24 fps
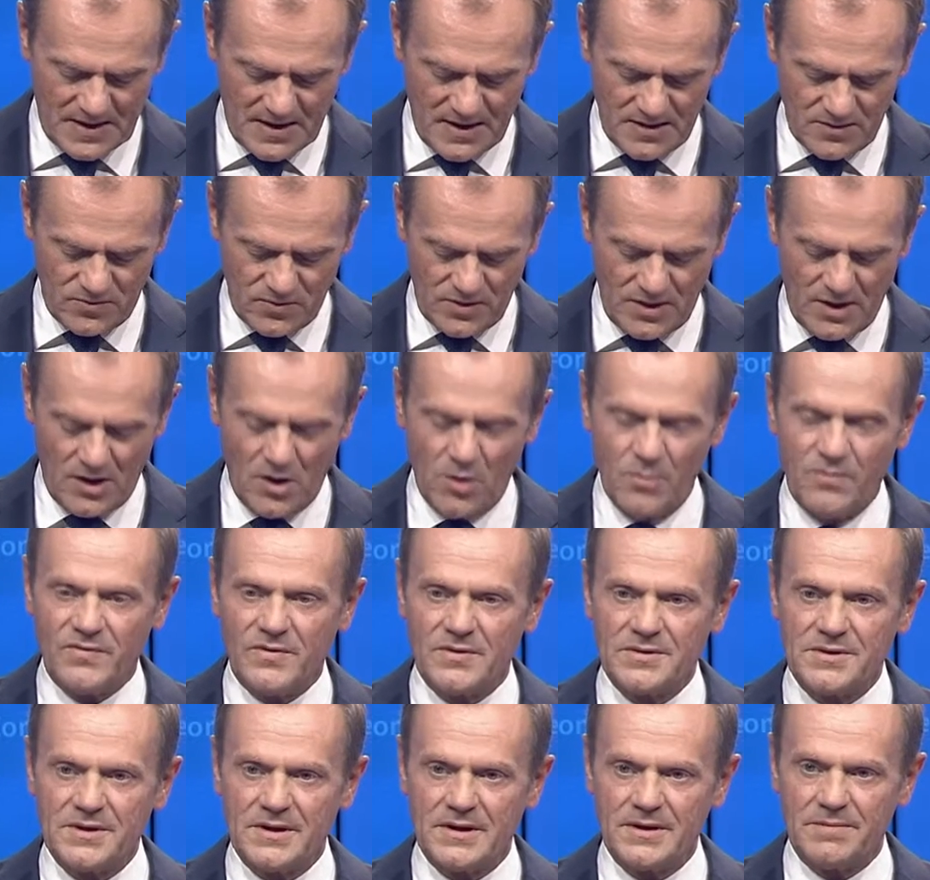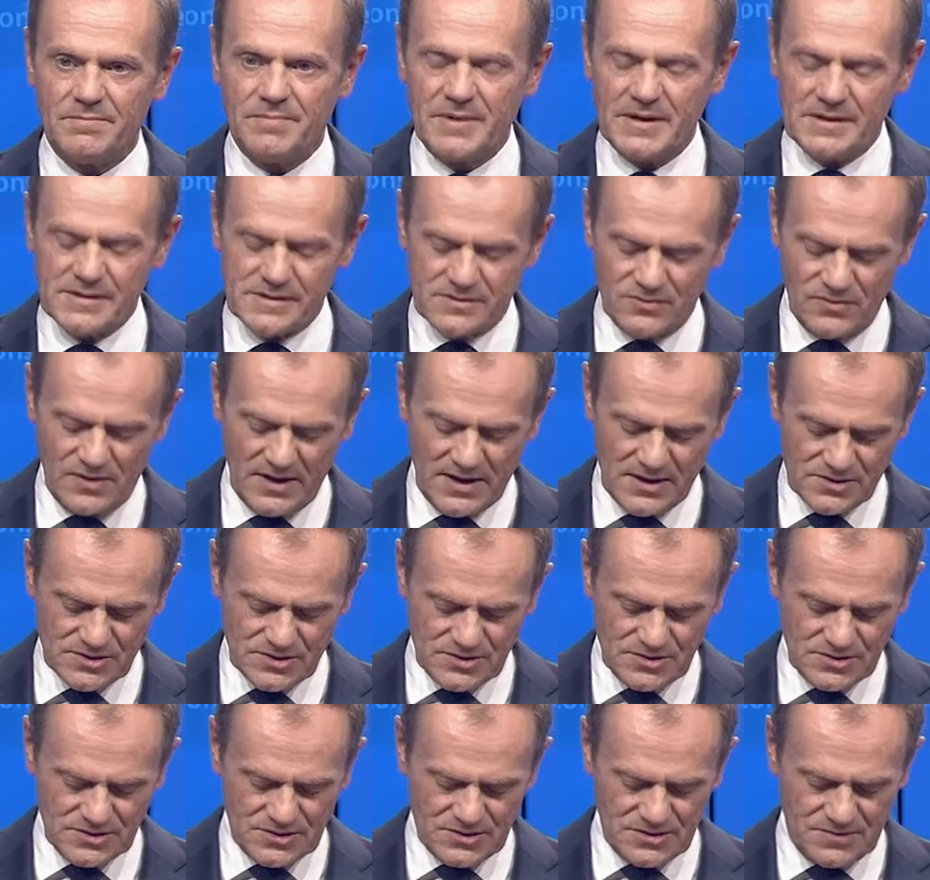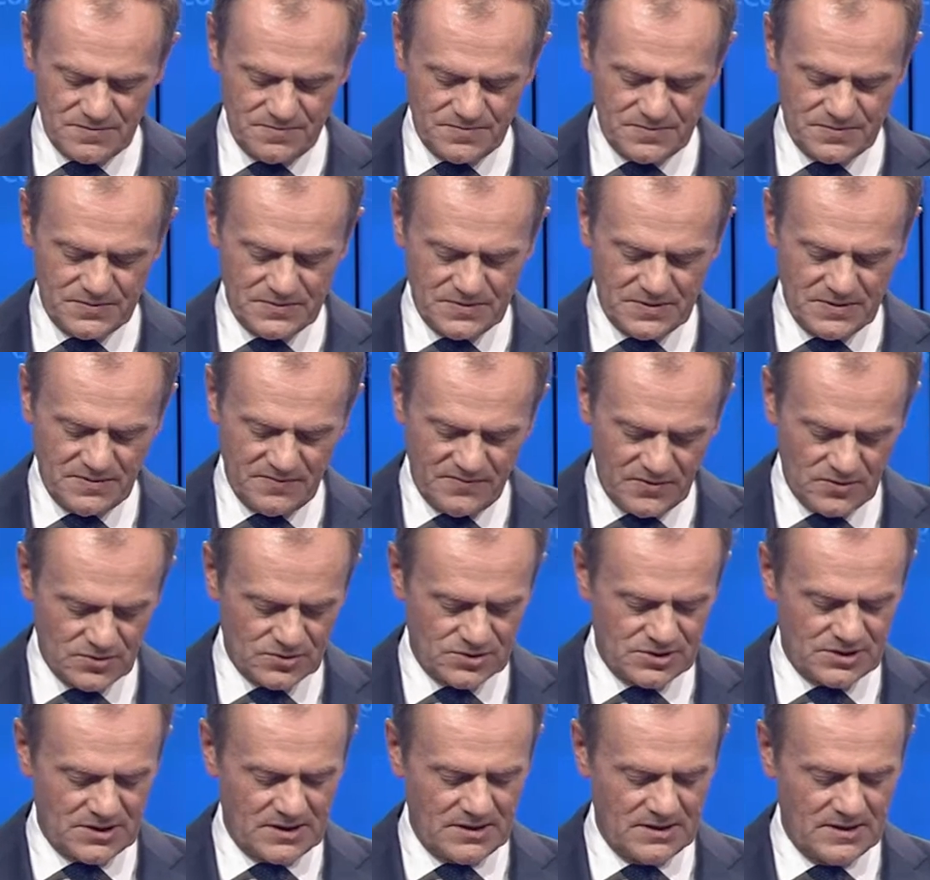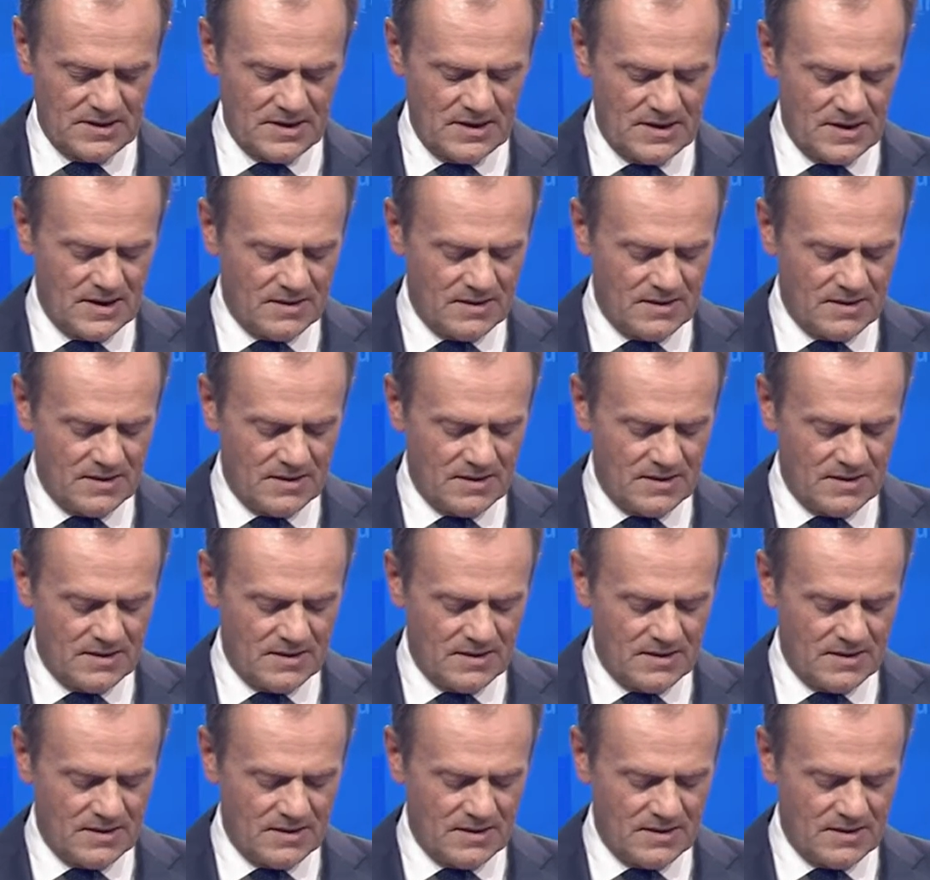and we hope for the best relationship in future.